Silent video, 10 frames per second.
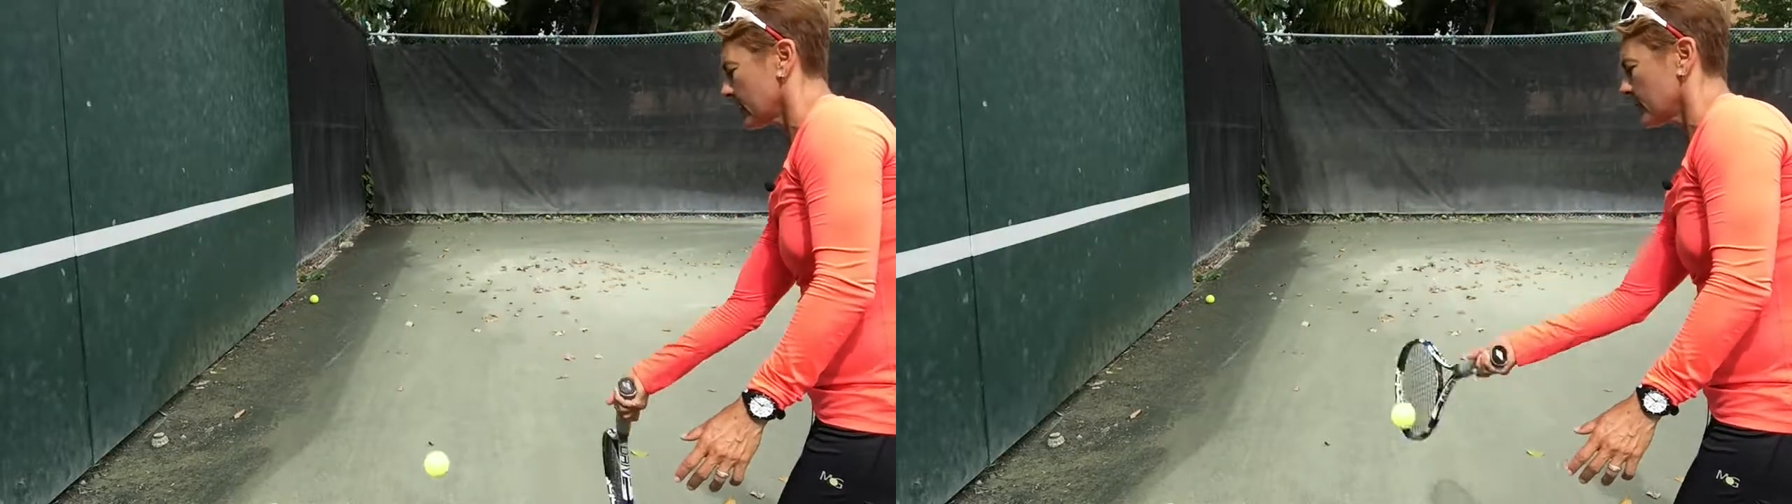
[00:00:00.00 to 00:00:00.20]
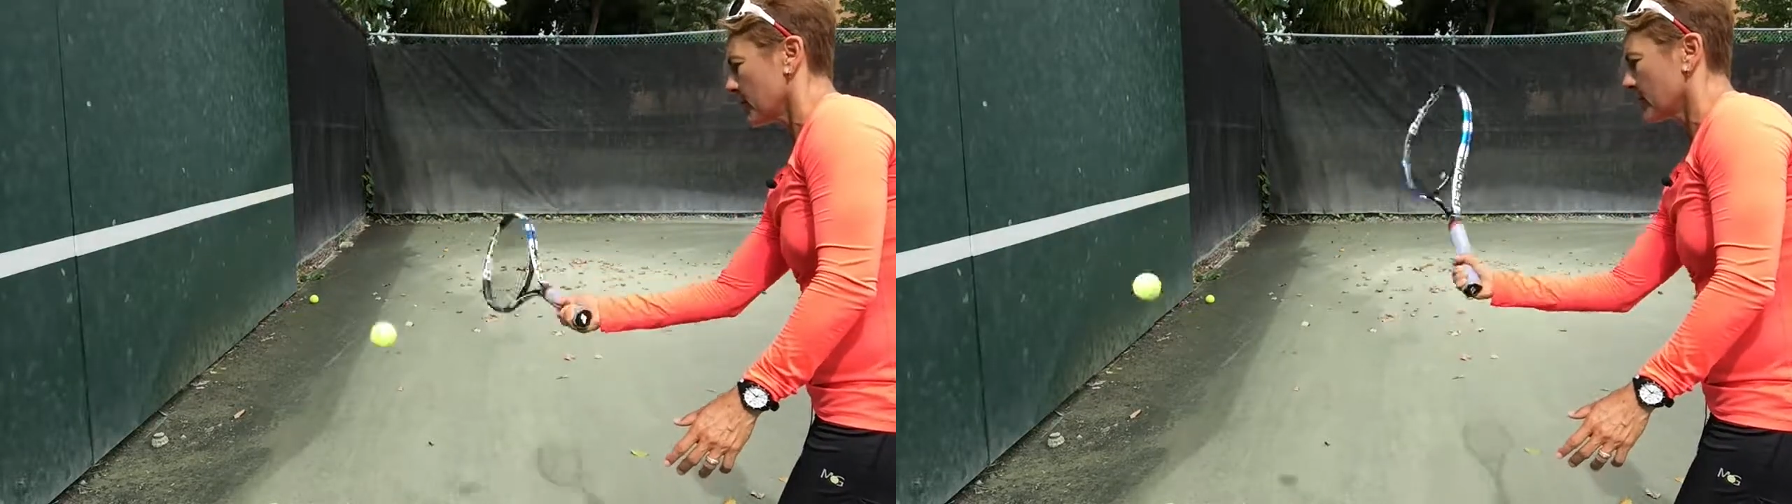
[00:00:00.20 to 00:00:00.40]

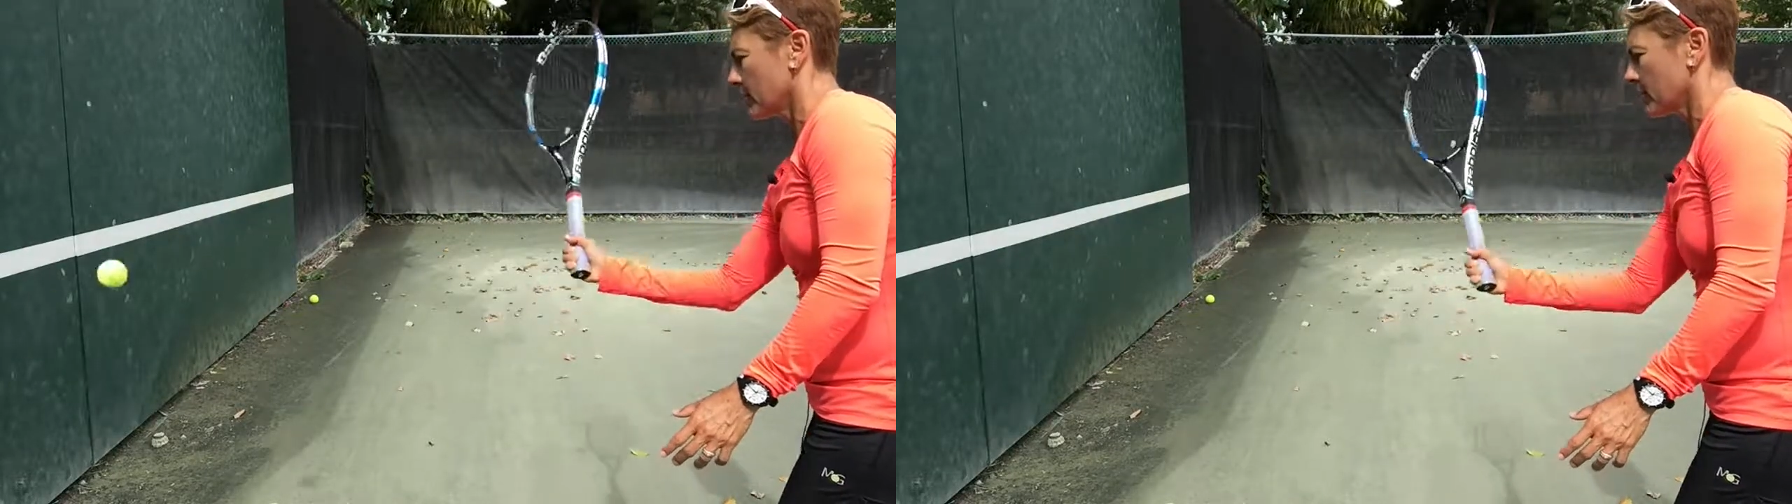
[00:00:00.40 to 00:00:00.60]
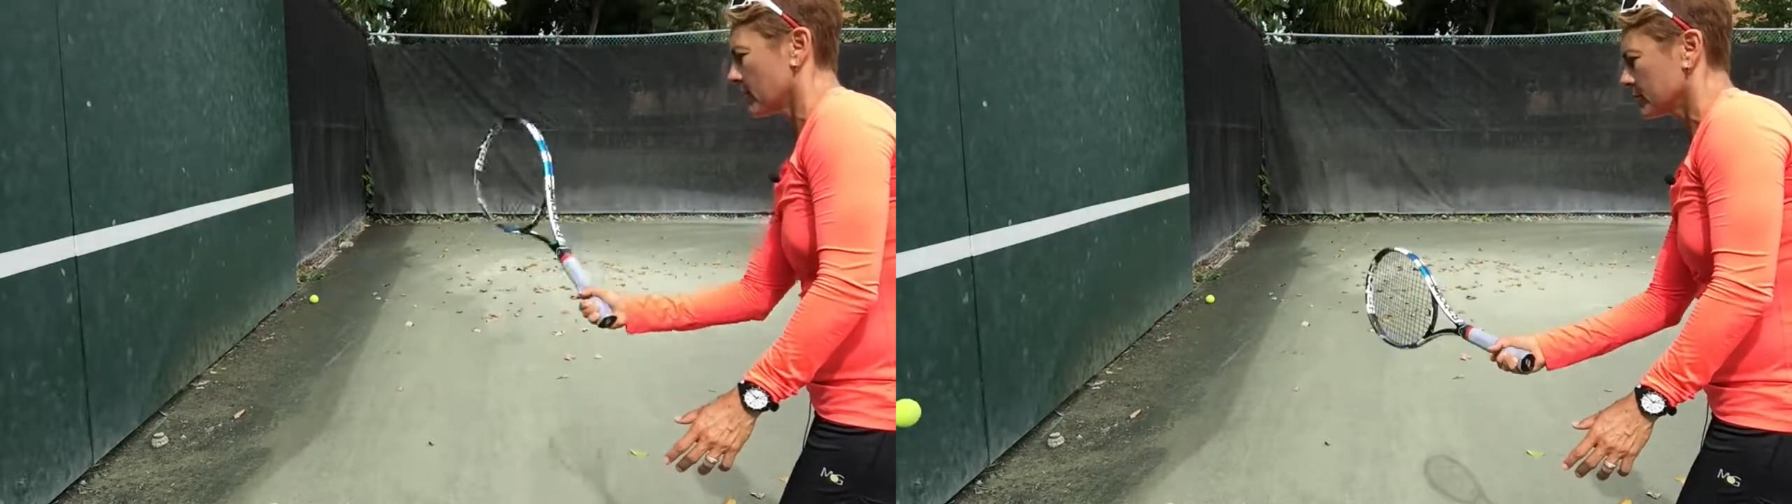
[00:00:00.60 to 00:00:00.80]
that my
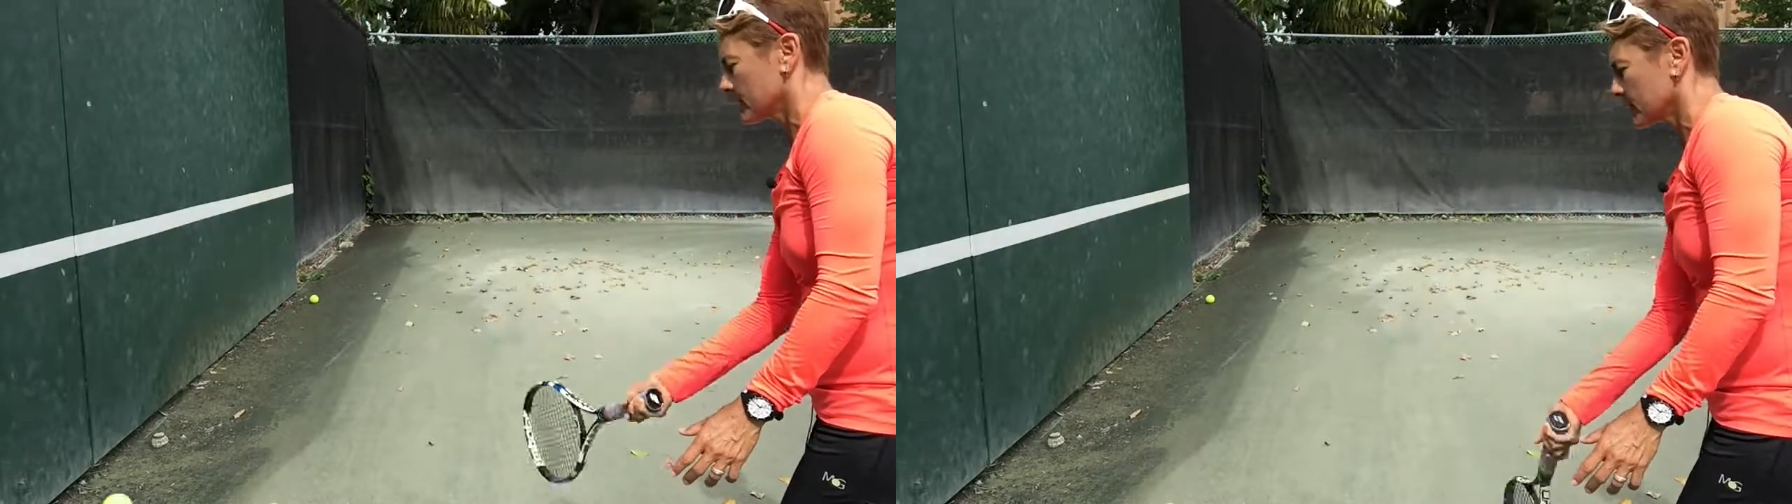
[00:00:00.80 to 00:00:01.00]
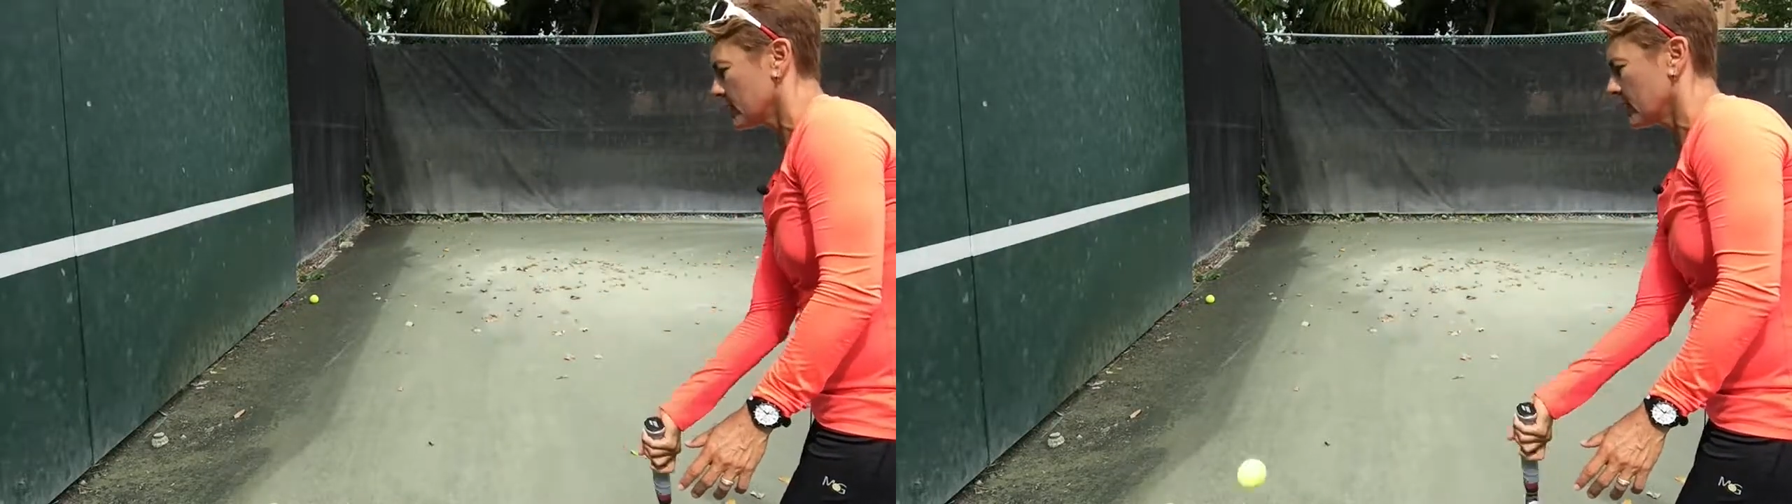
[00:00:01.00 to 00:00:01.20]

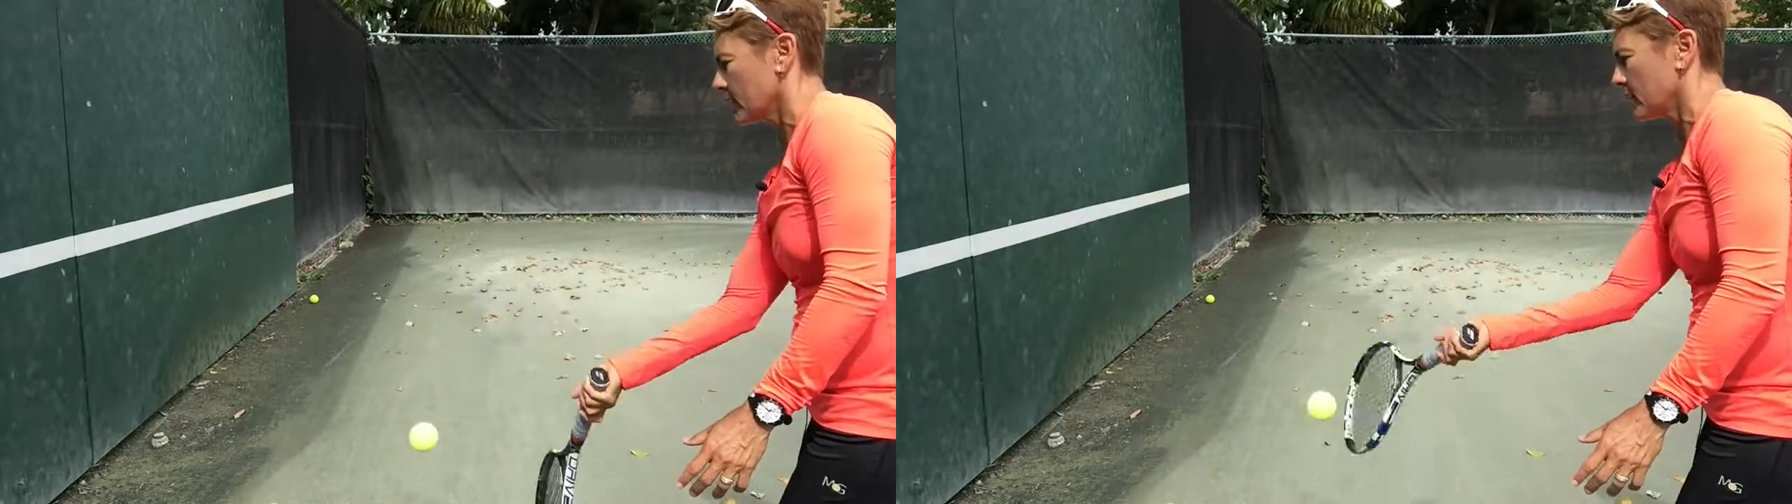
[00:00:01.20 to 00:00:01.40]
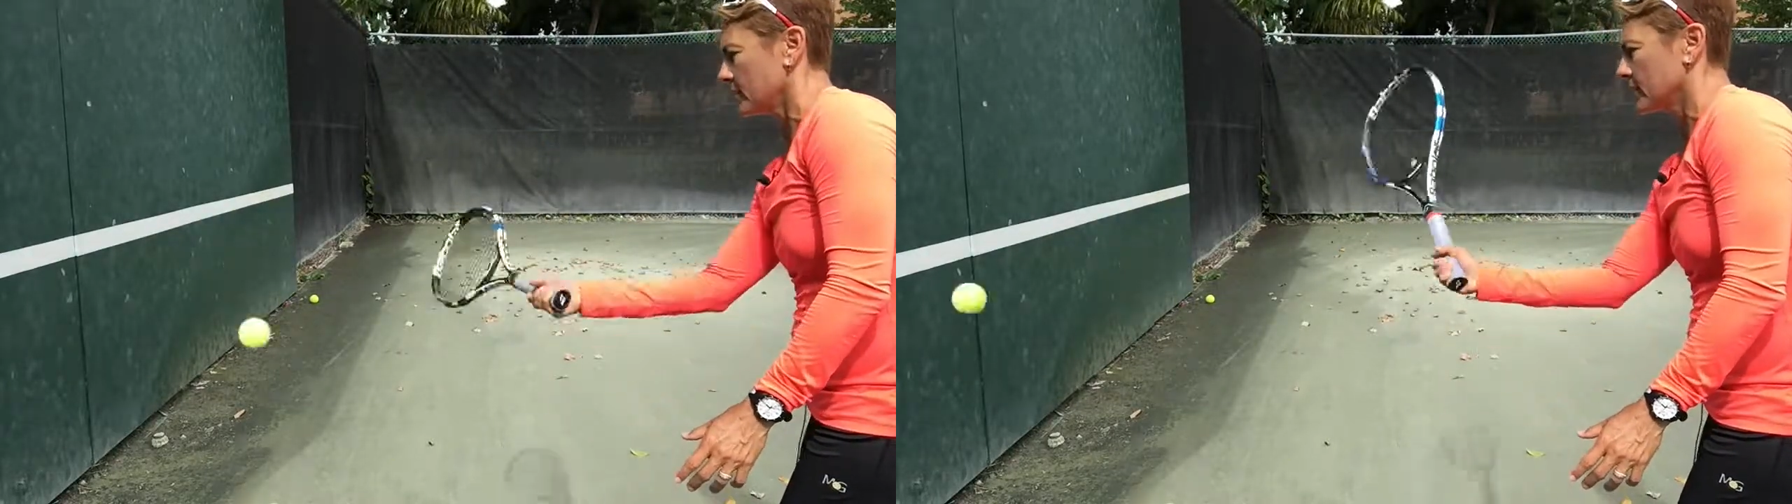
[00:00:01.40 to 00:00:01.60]
arms are
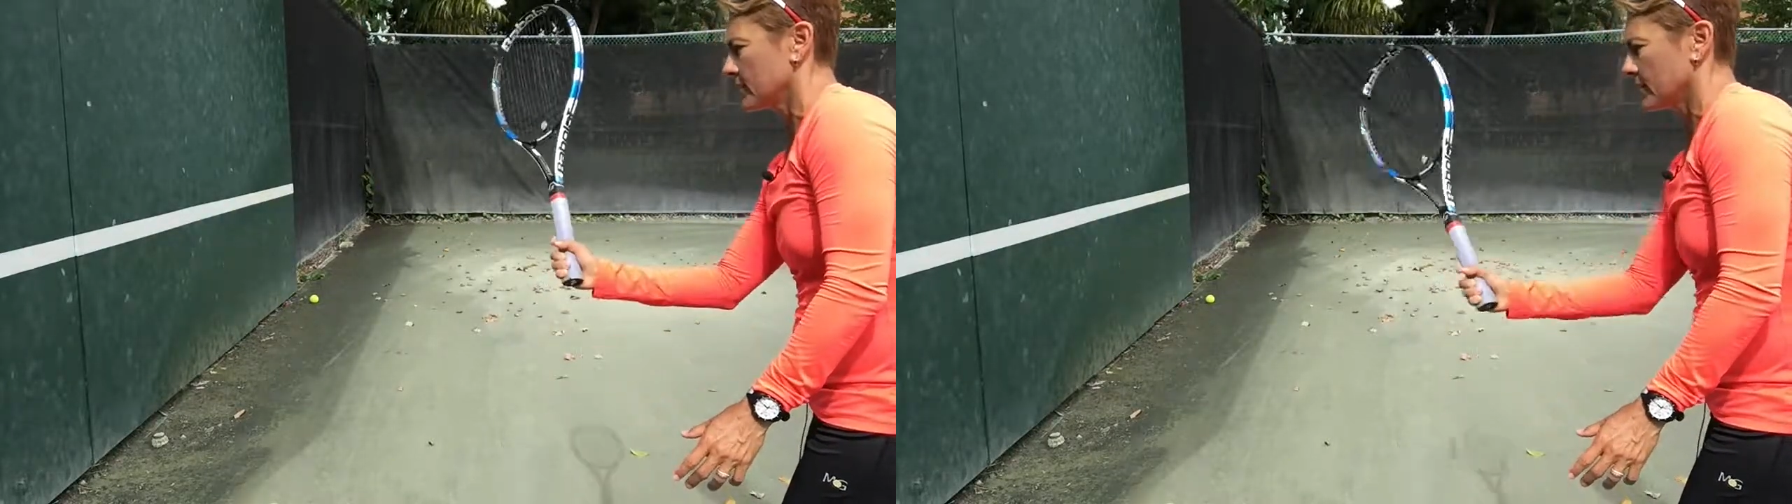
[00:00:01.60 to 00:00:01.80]
not